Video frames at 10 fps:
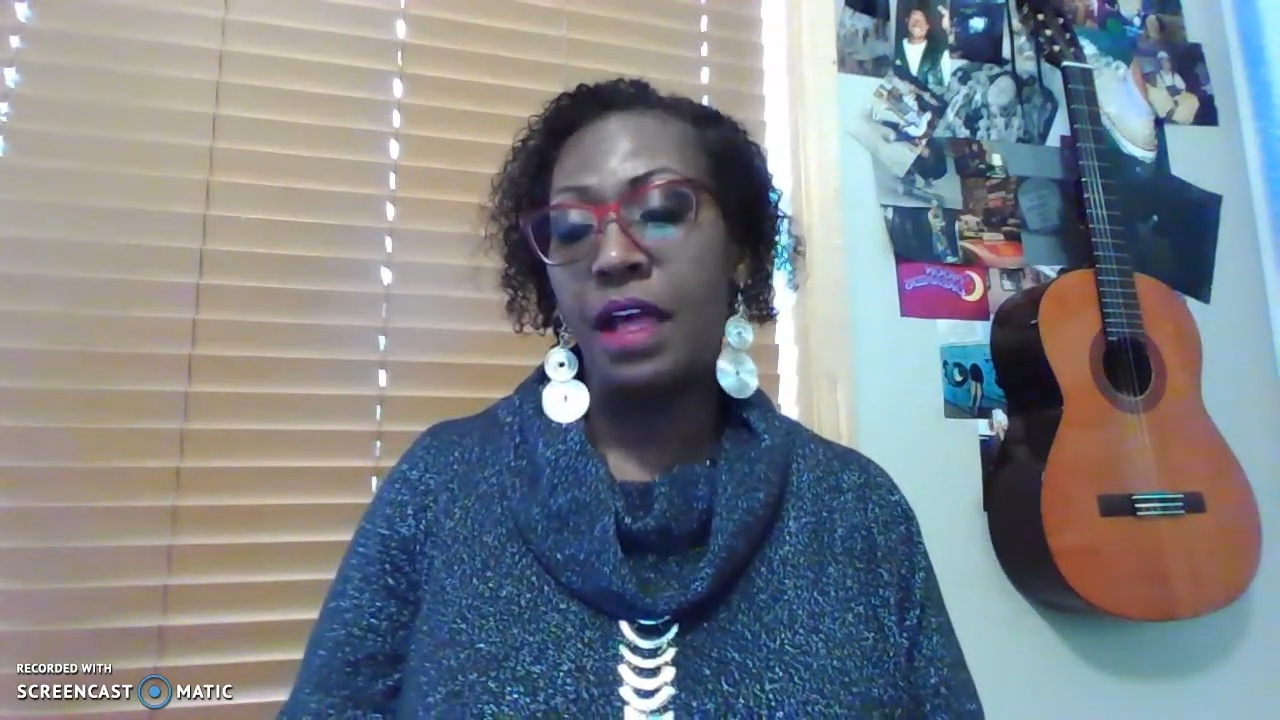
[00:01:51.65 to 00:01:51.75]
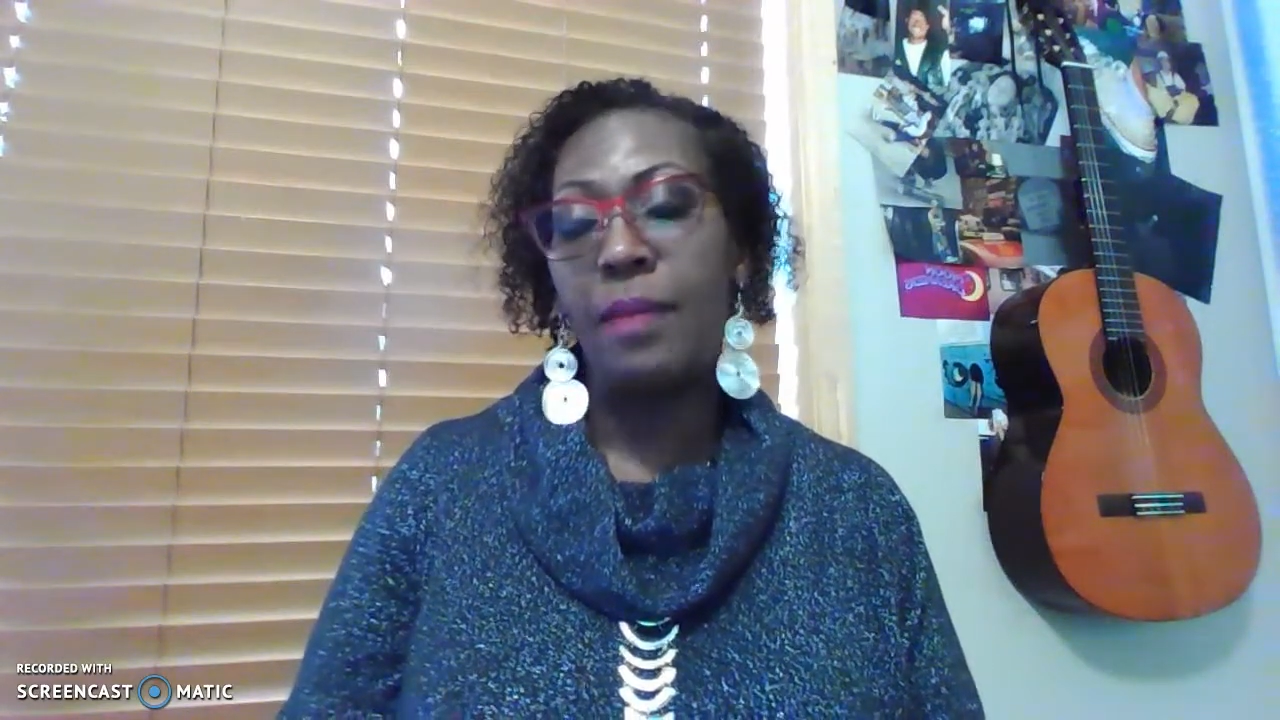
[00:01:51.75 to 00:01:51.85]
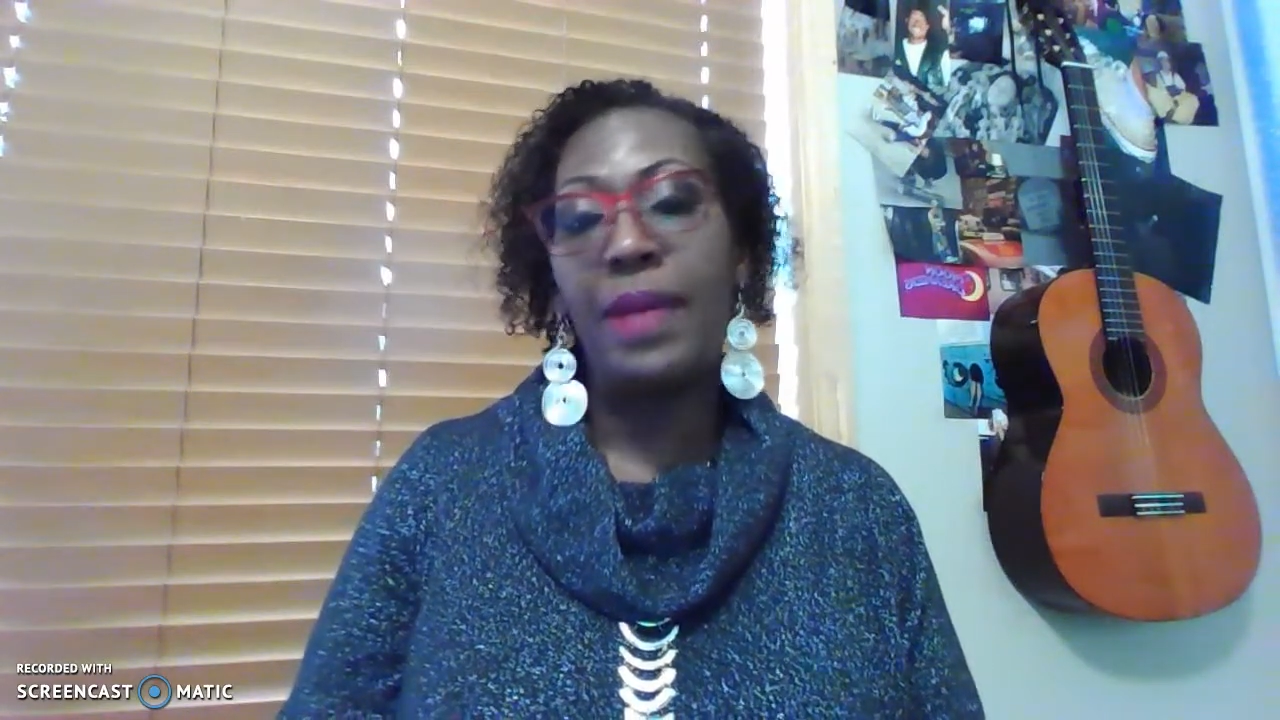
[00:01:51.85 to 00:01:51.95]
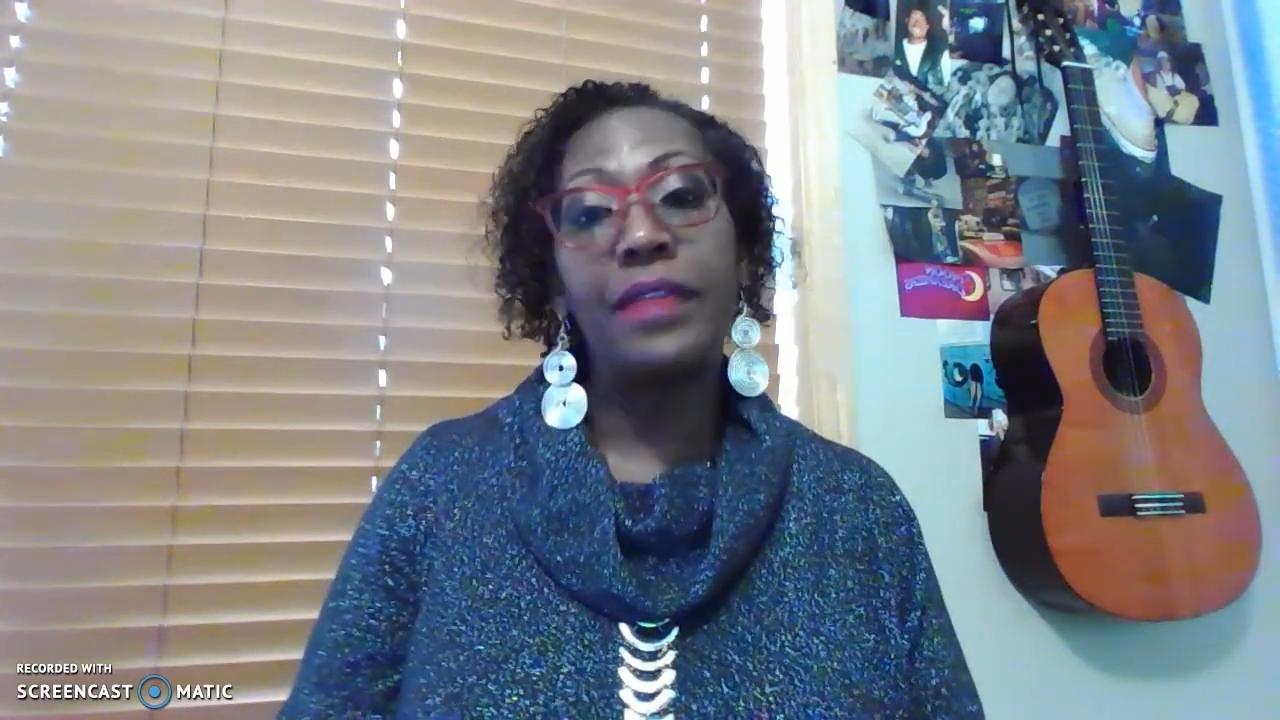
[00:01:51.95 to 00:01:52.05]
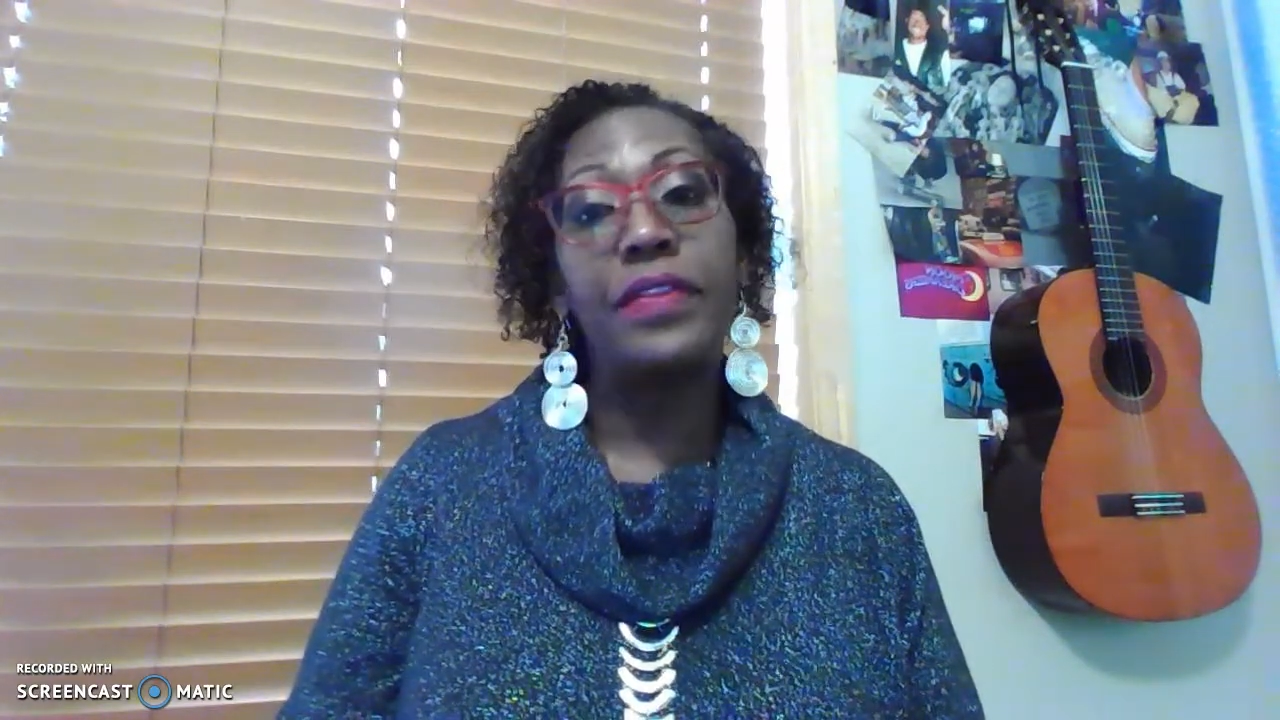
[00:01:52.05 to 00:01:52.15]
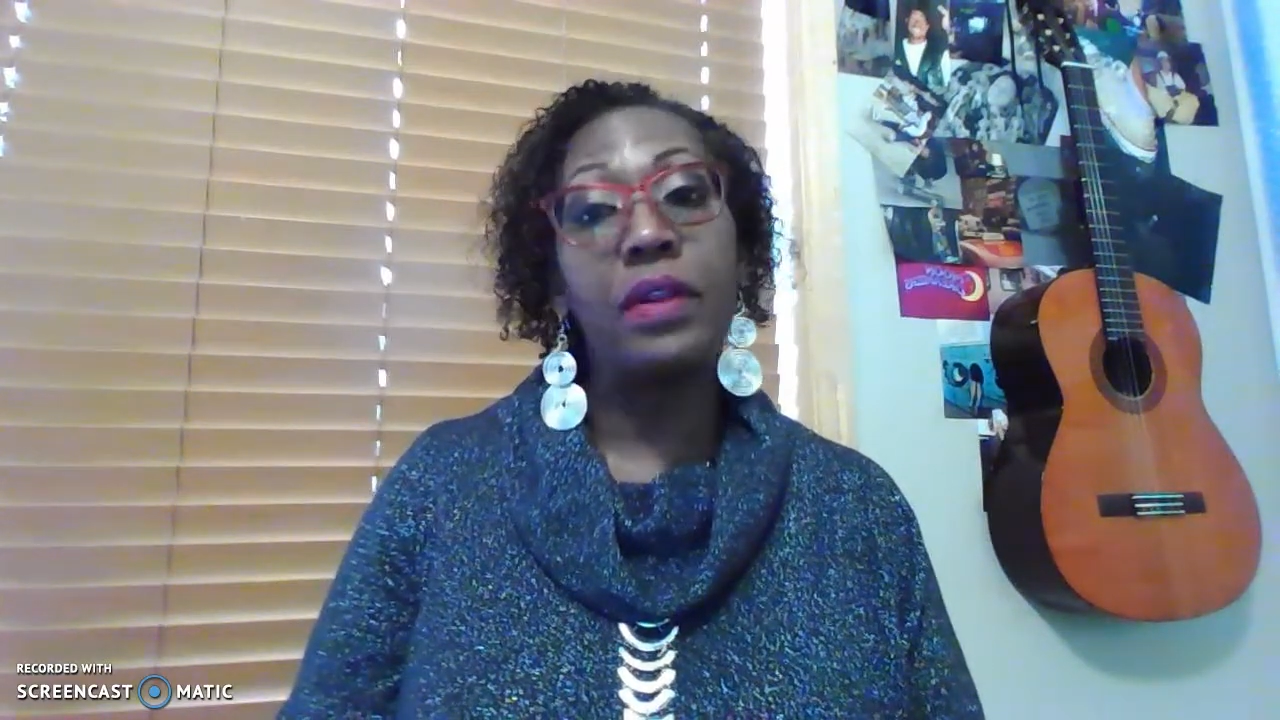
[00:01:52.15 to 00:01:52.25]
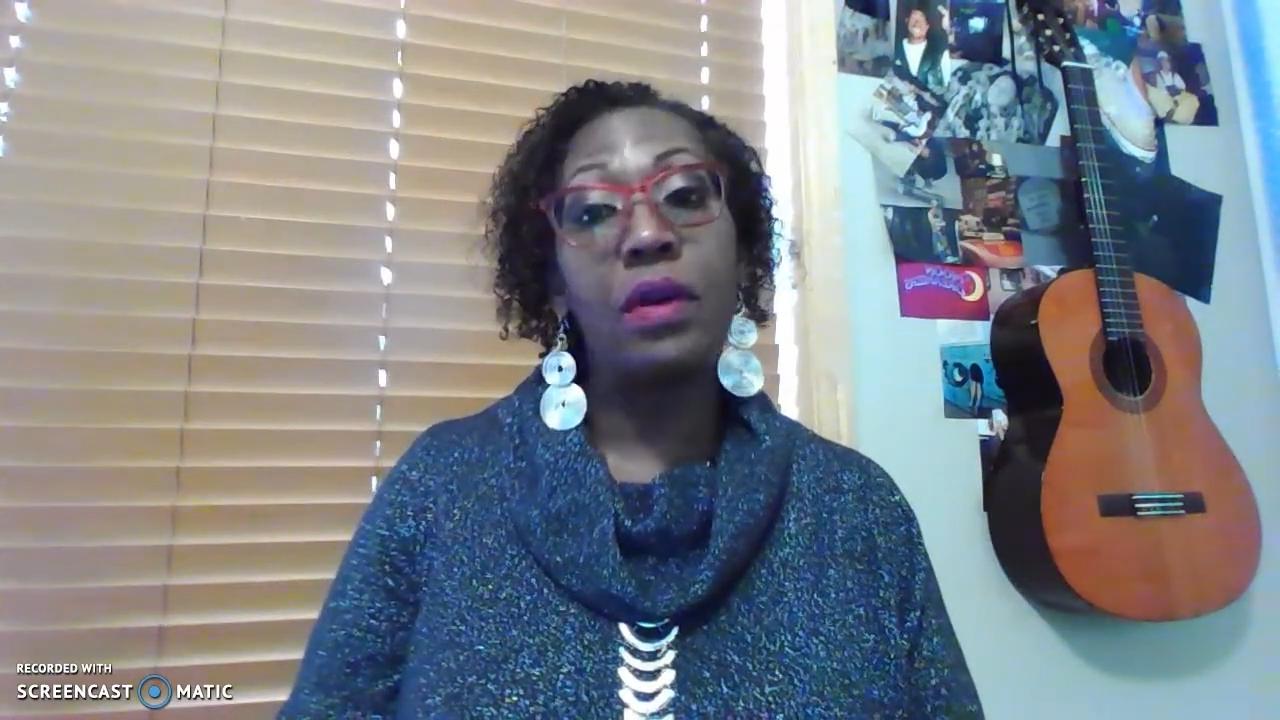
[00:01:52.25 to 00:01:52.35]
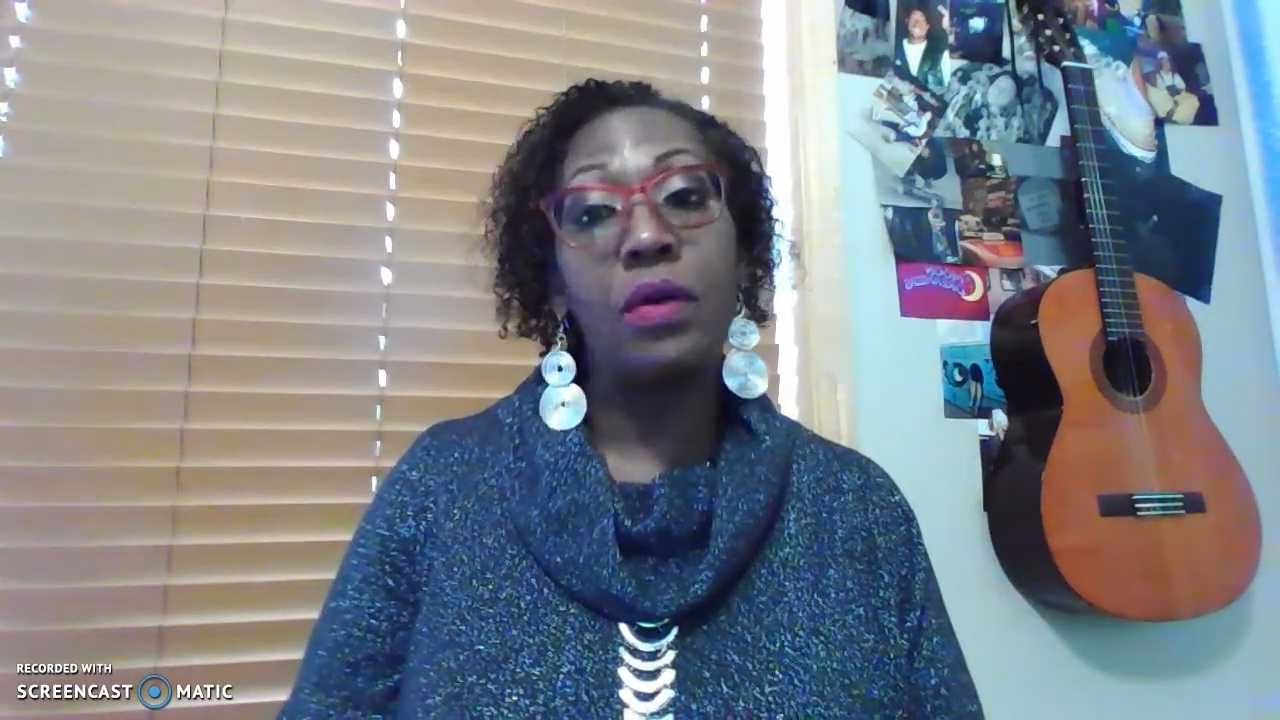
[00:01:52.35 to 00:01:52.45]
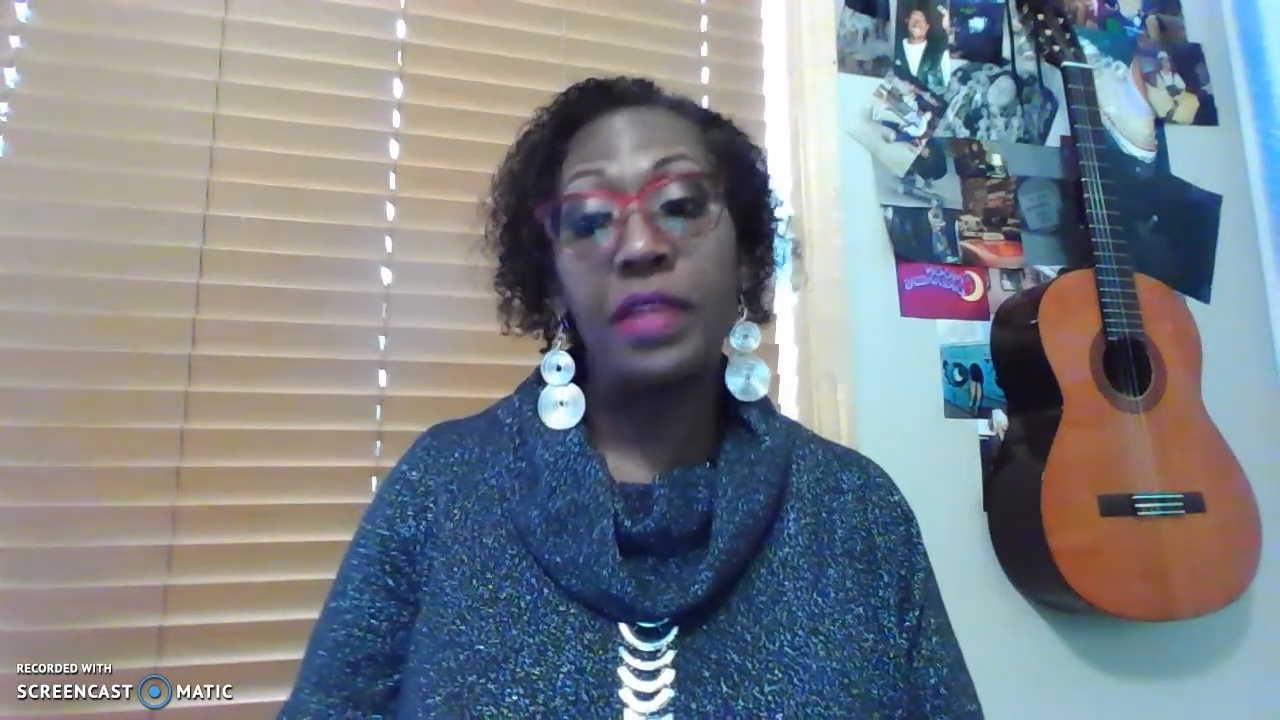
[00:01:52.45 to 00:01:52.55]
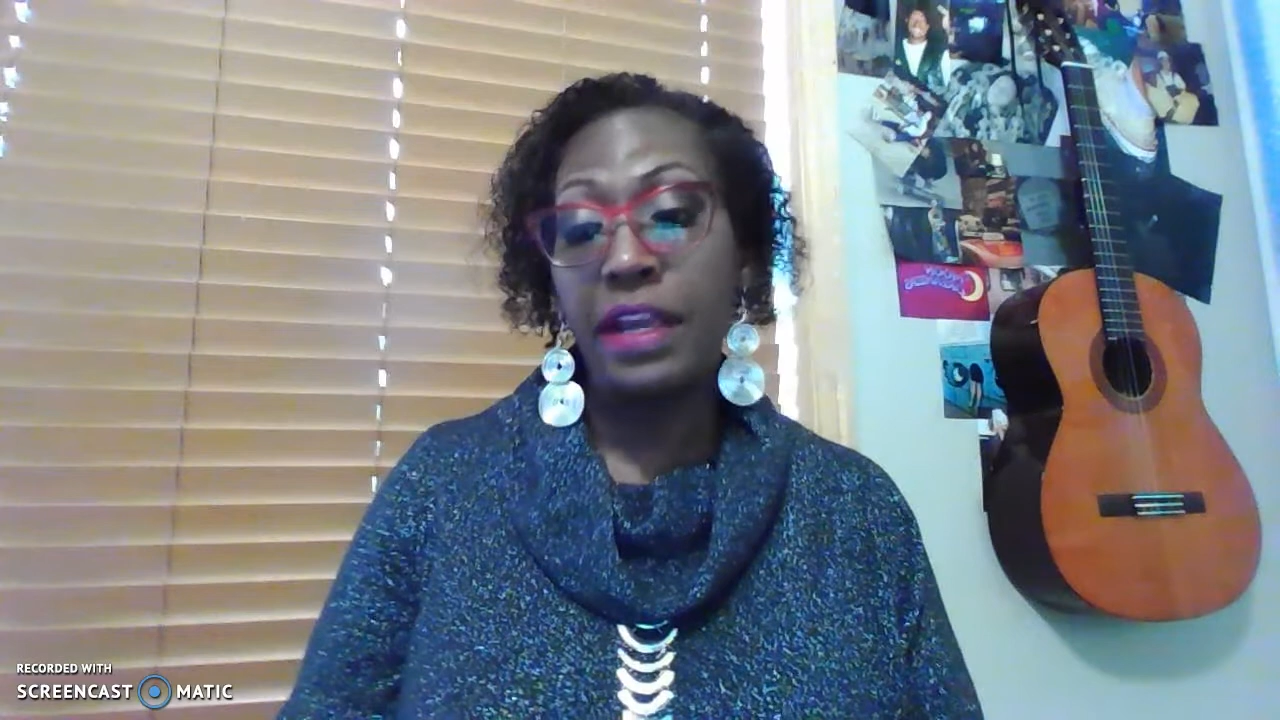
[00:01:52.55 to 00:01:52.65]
about their own